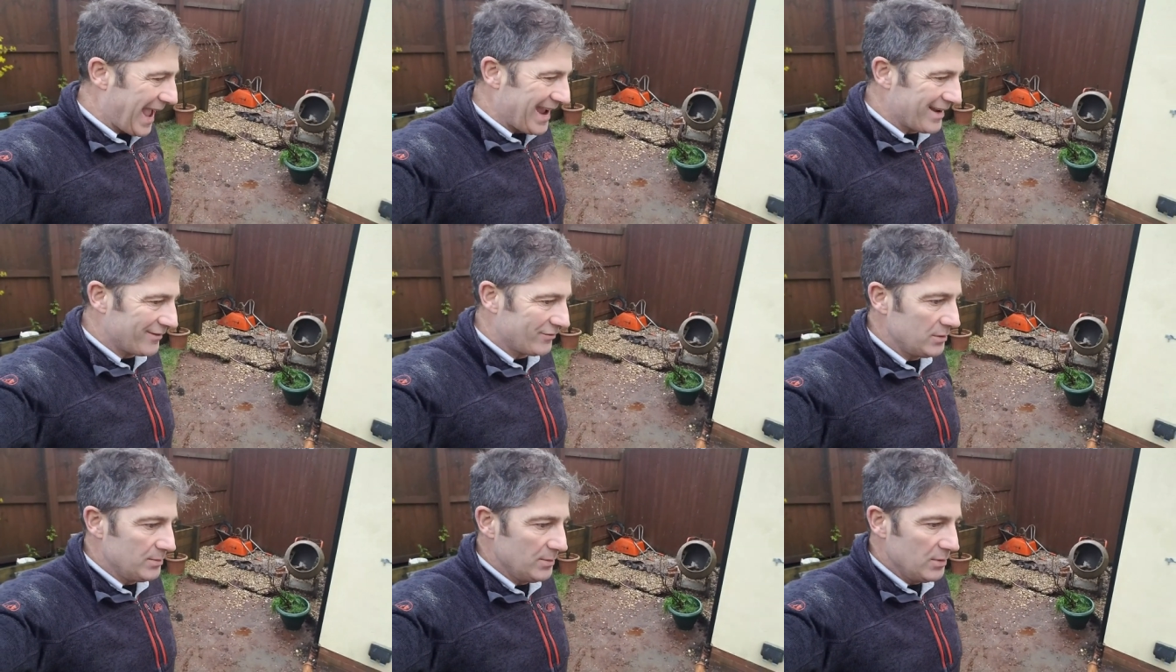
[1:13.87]

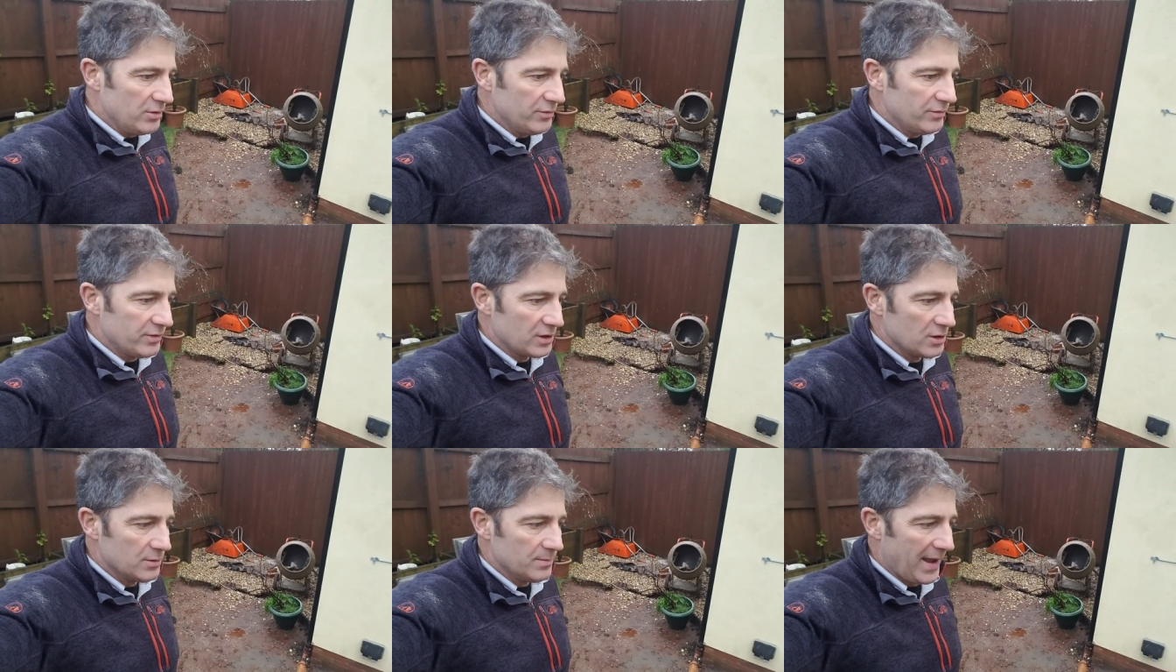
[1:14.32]
every move
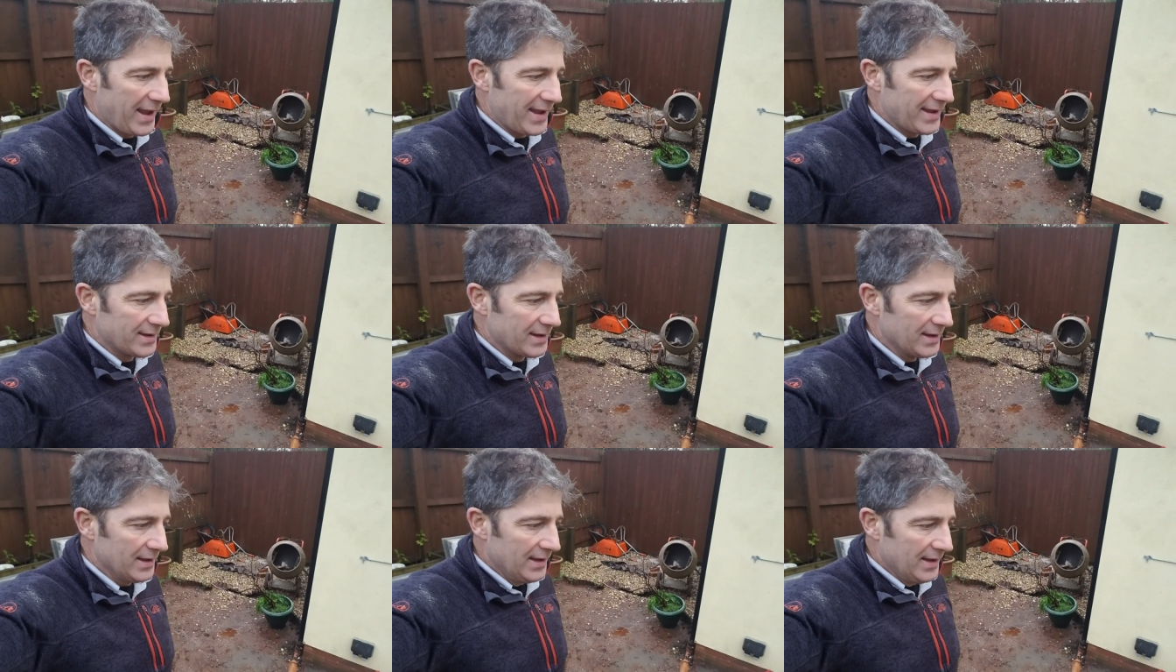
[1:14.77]
that you
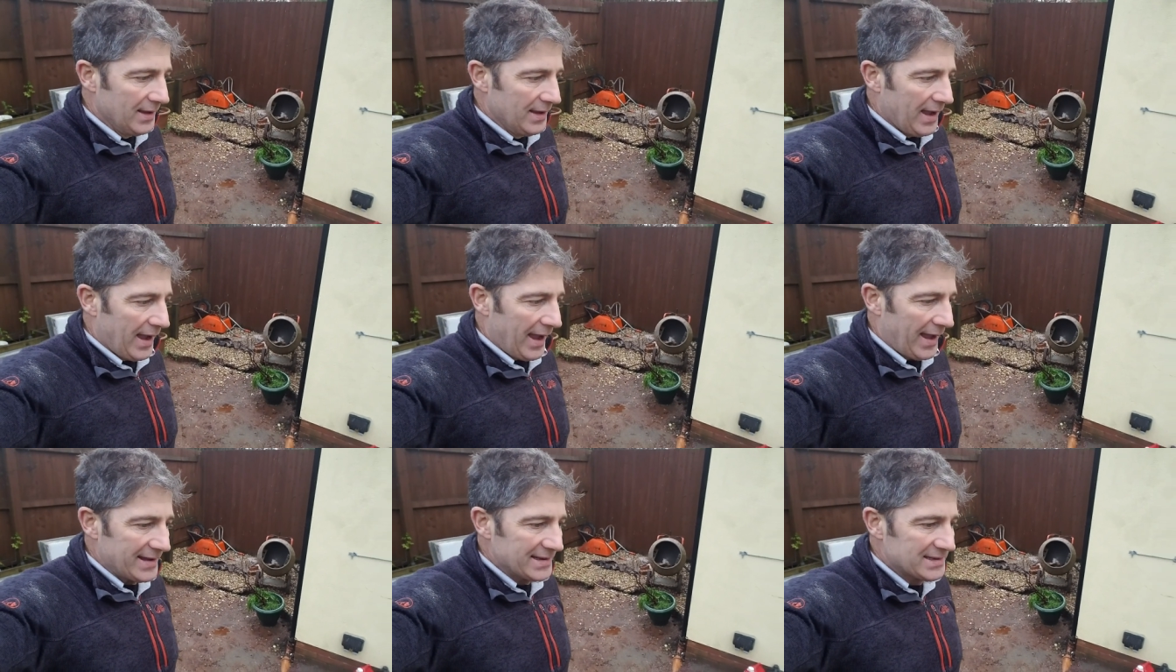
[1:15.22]
make,
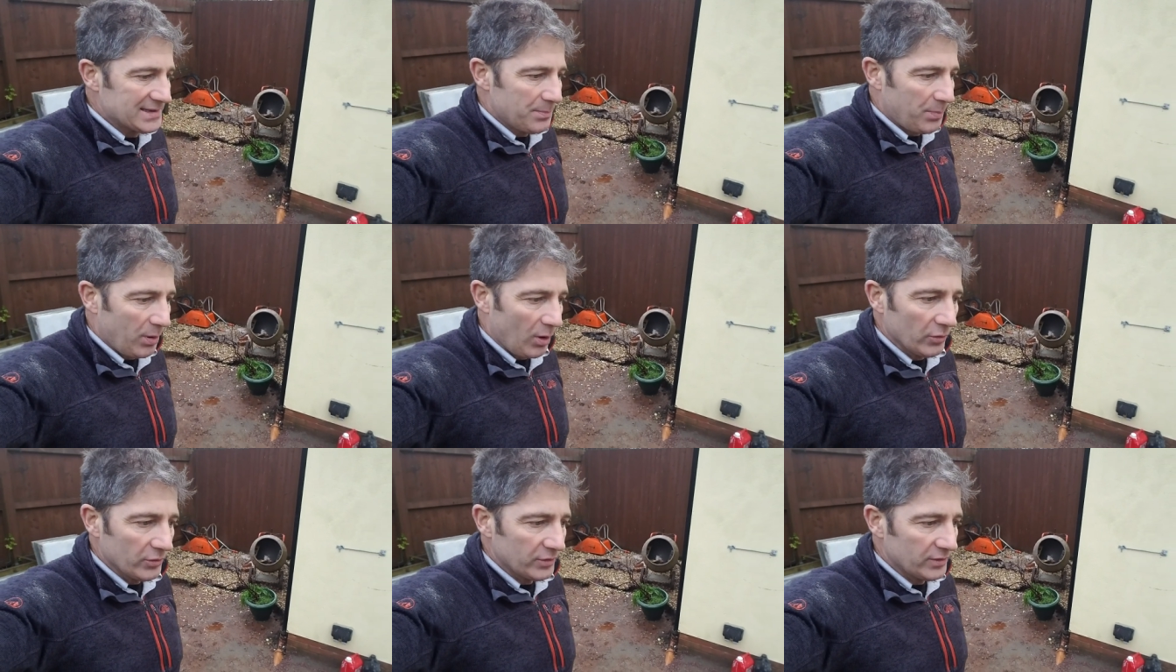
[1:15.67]
and it's a
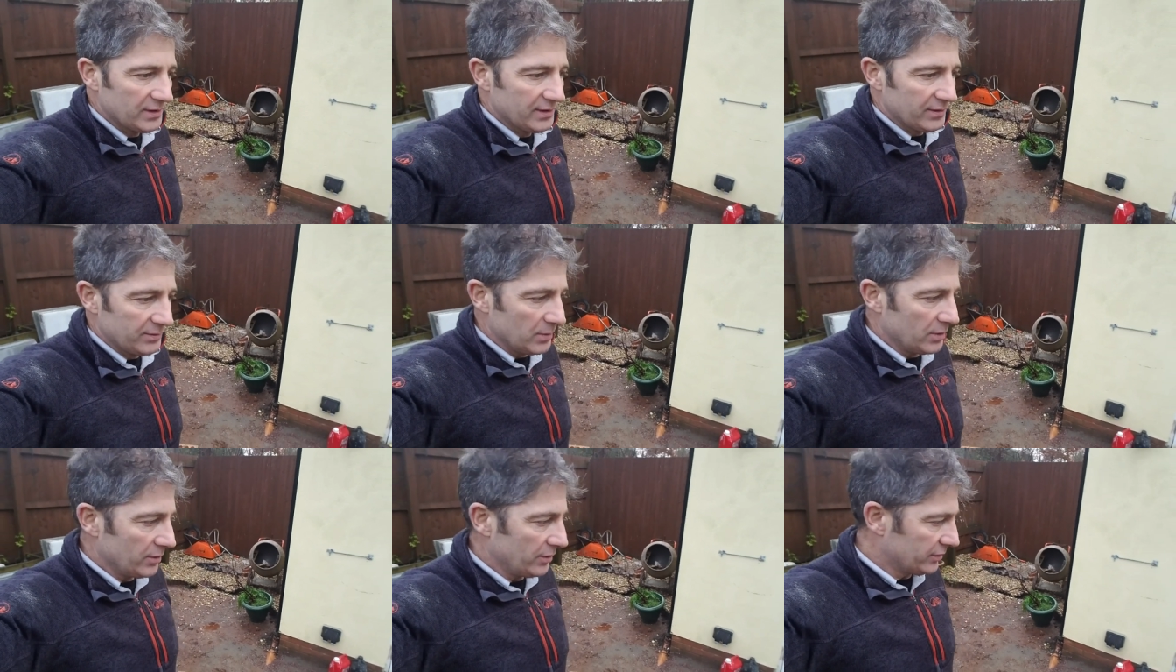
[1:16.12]

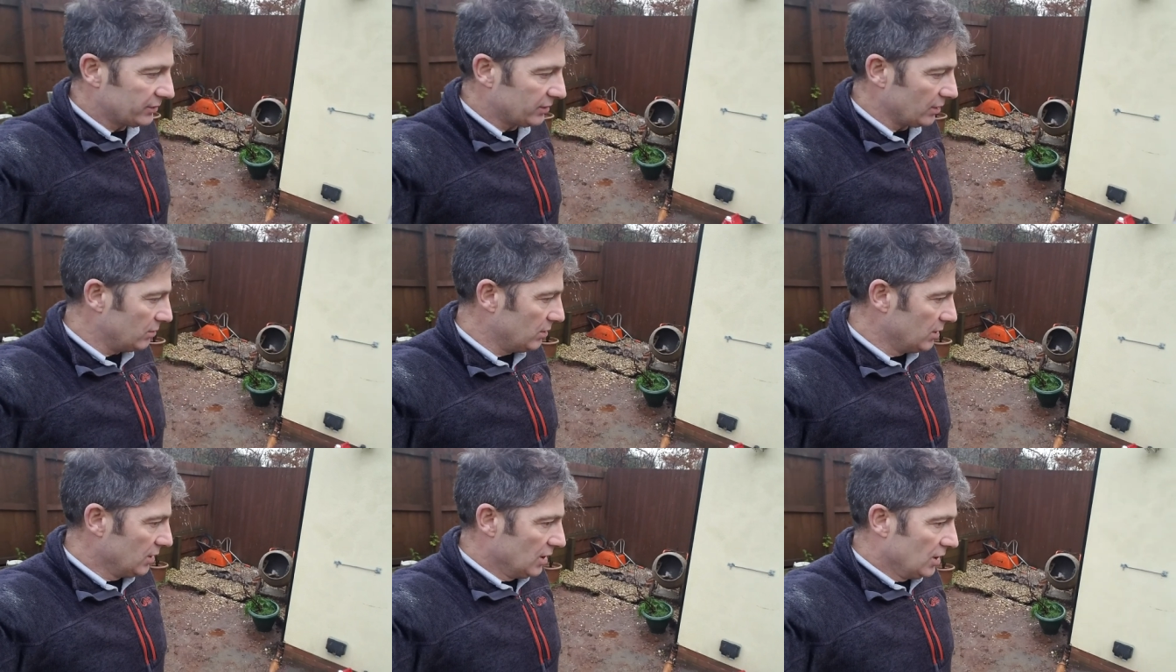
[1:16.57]
positive move.
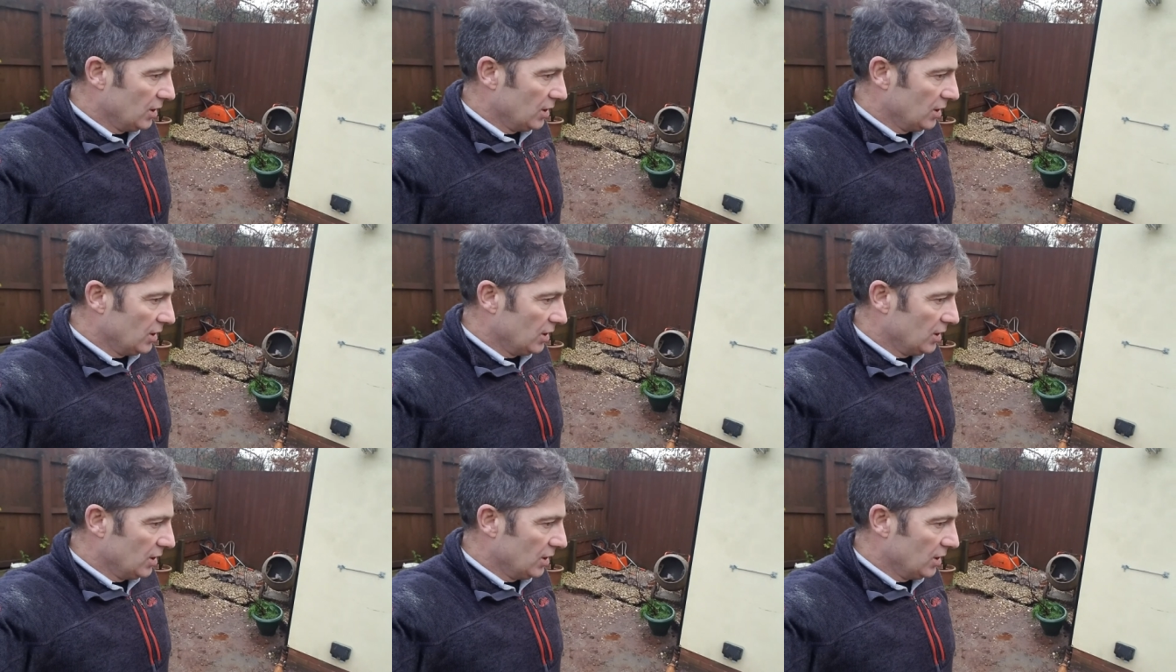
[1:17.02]
So